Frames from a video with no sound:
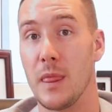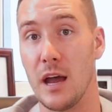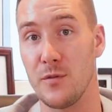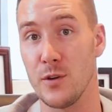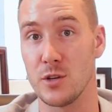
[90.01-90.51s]

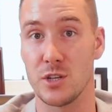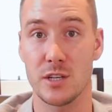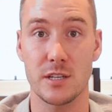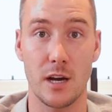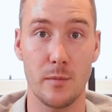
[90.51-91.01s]
If you're
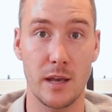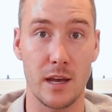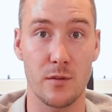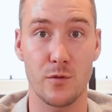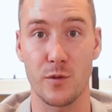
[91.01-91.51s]
just coming
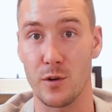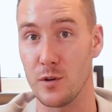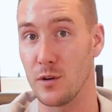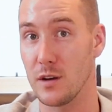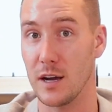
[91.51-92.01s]
in
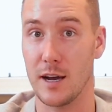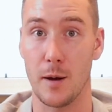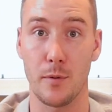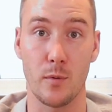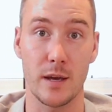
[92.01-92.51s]
for a
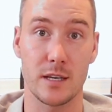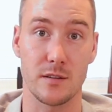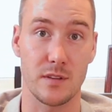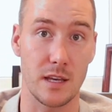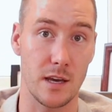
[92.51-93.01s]
couple weeks
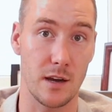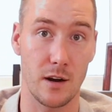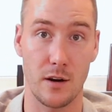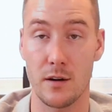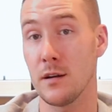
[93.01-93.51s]
of the
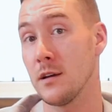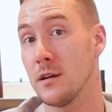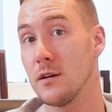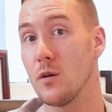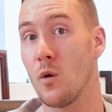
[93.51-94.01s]
year,
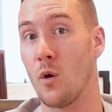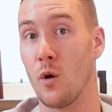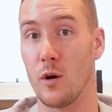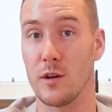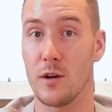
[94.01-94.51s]

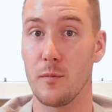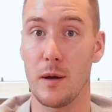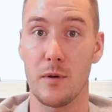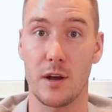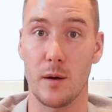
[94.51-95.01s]
or
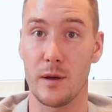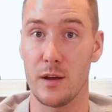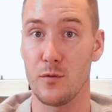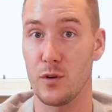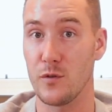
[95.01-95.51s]
maybe you're coming
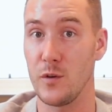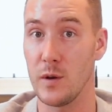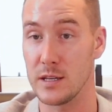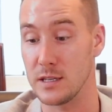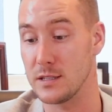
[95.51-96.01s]
in for a few
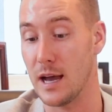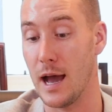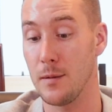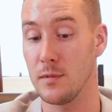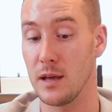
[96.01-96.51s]
days at a
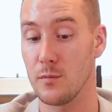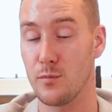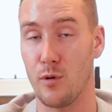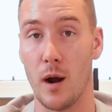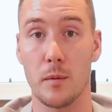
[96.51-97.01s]
time, then
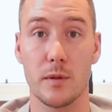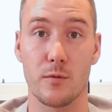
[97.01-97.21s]
probably